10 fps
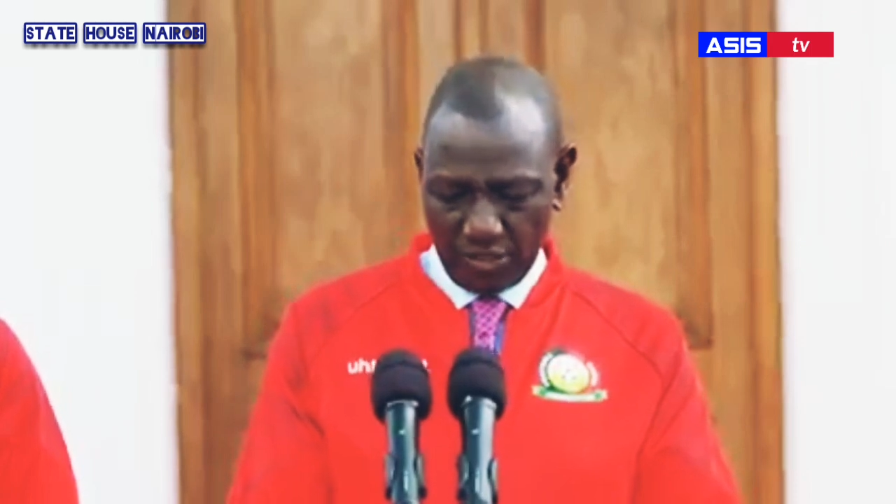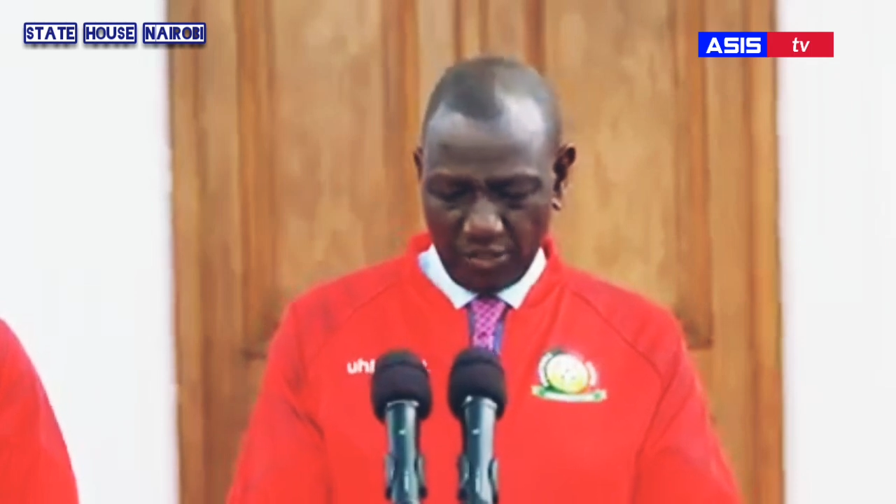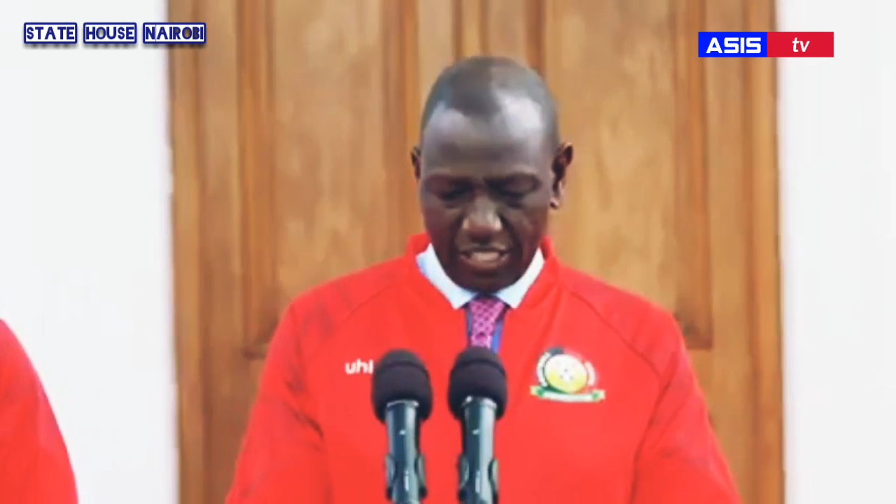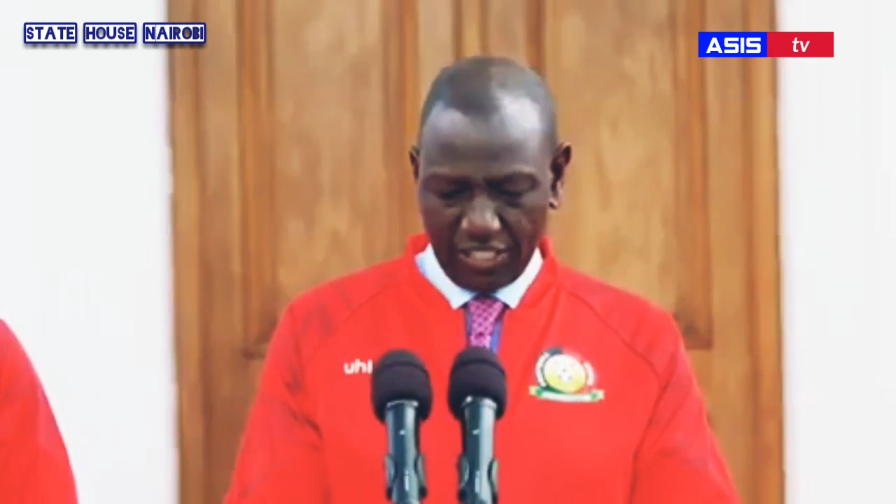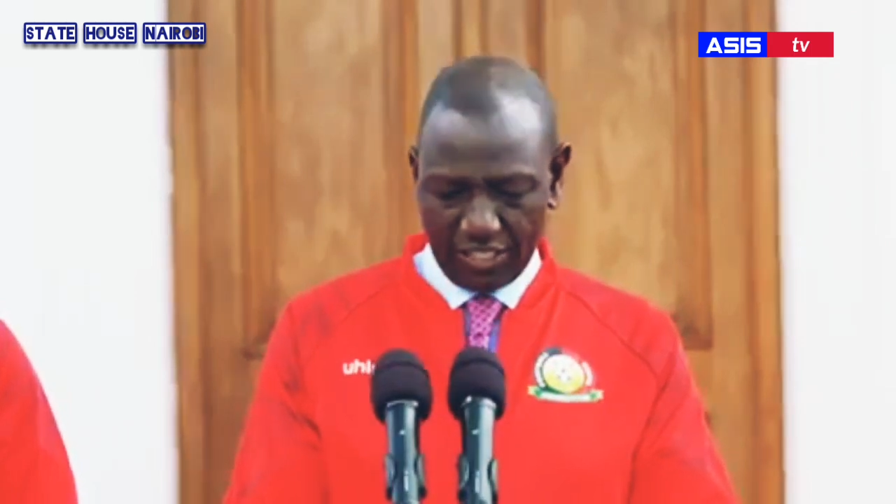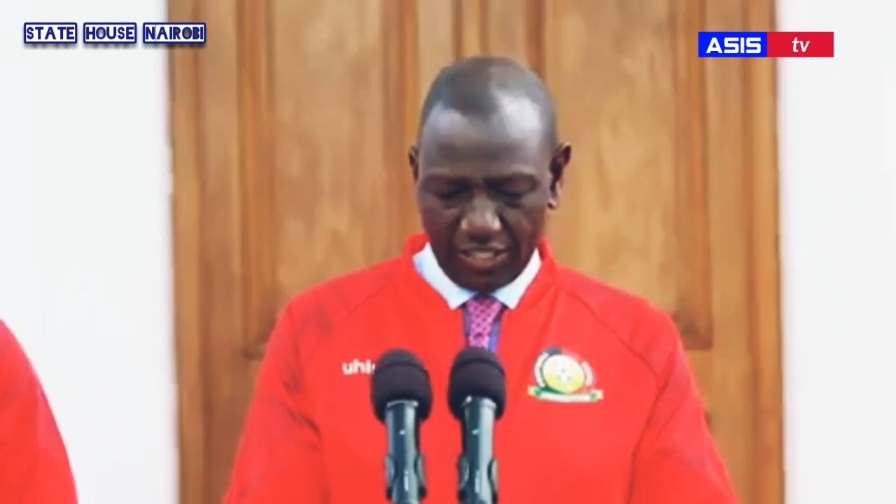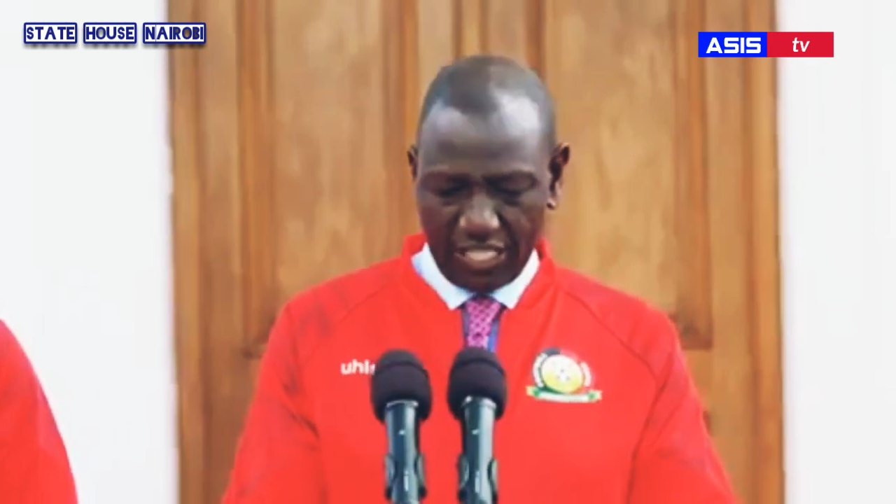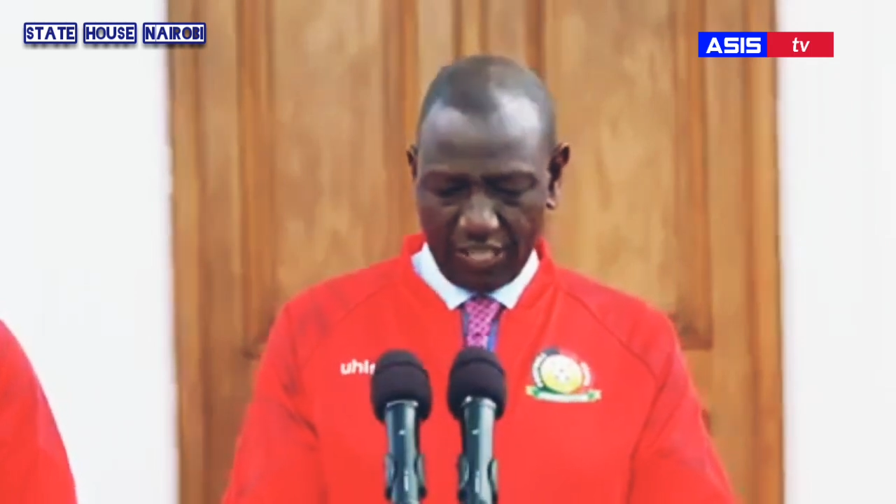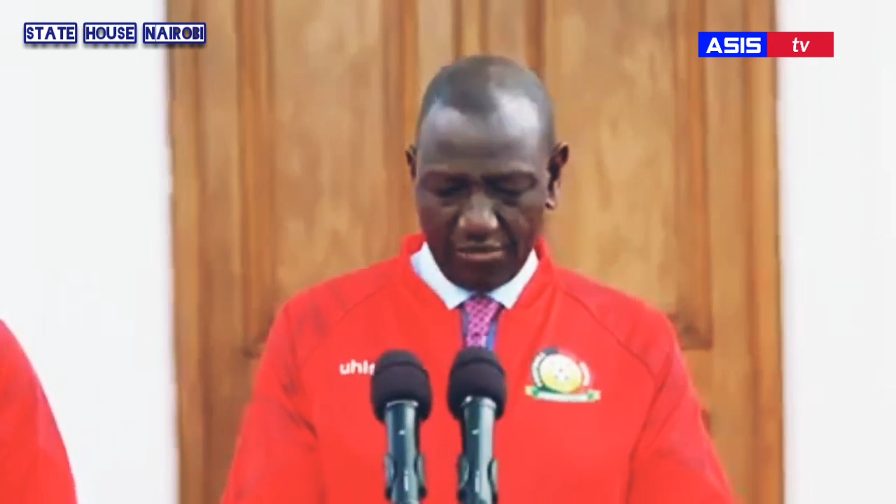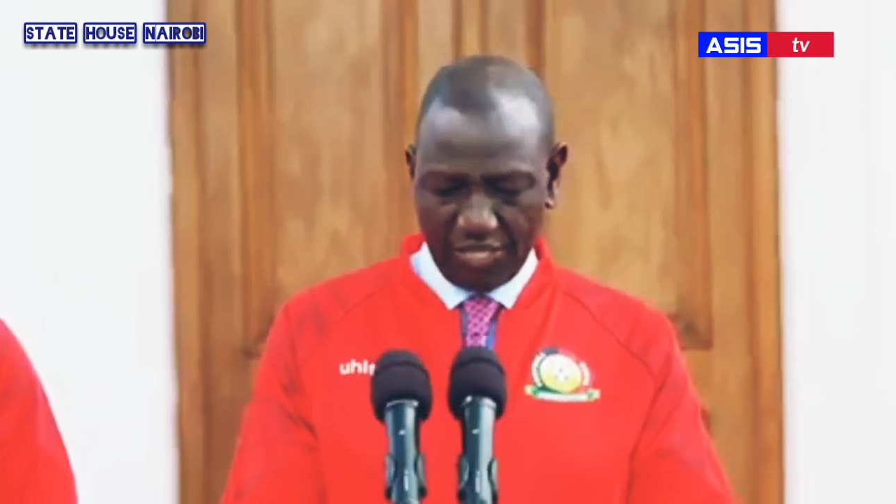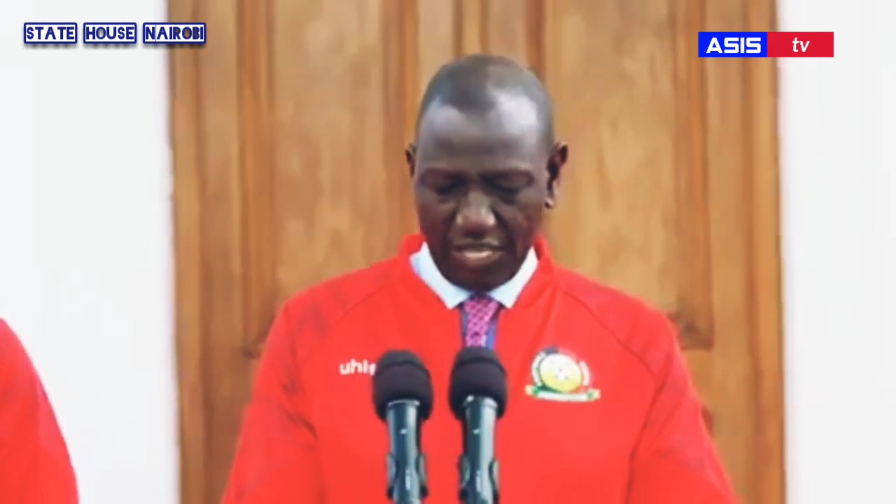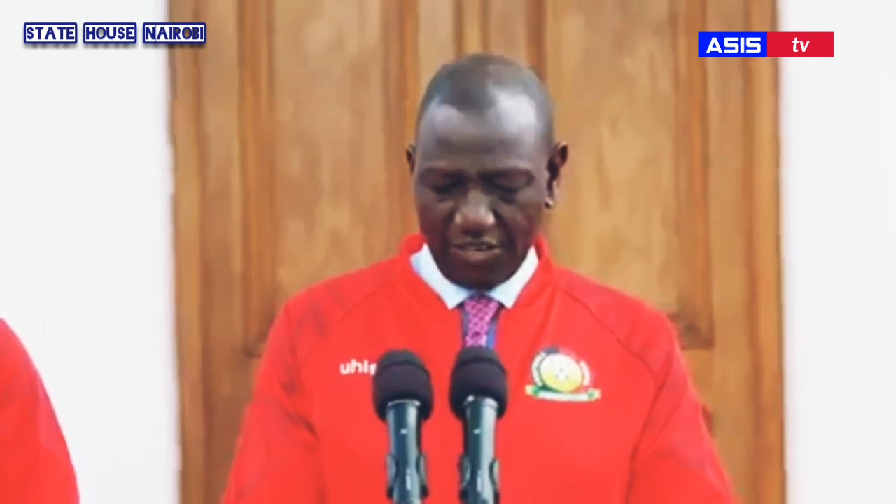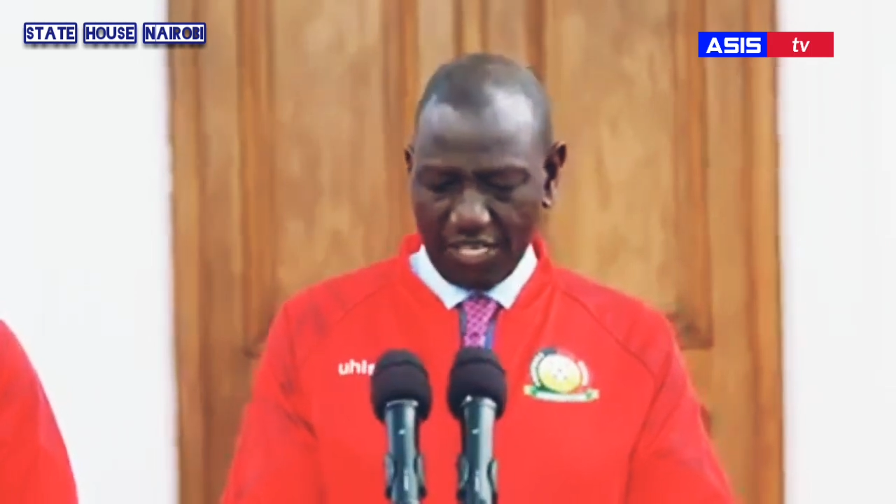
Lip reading: you and your team now